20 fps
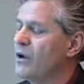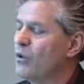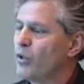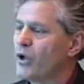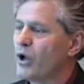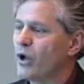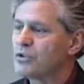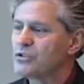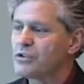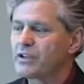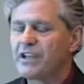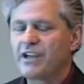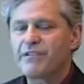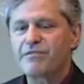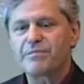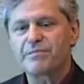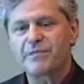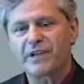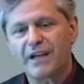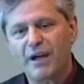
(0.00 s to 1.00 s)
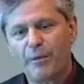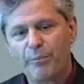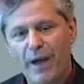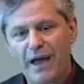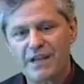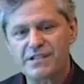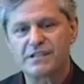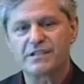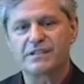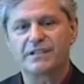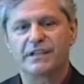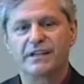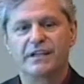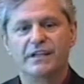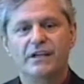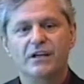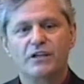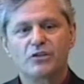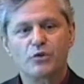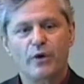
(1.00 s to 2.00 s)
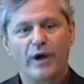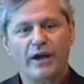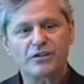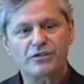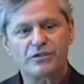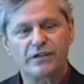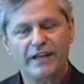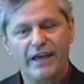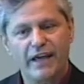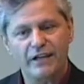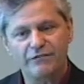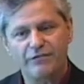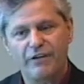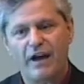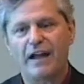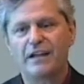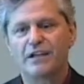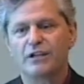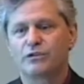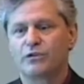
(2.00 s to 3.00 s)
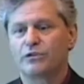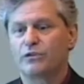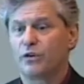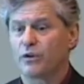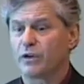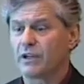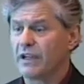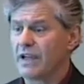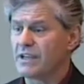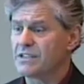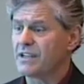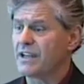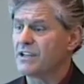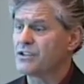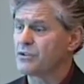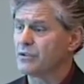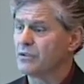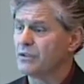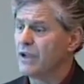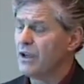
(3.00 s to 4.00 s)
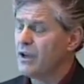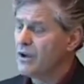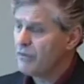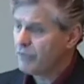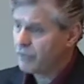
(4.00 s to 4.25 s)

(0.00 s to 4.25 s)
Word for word: we also give them the capacity to actually add value to the organization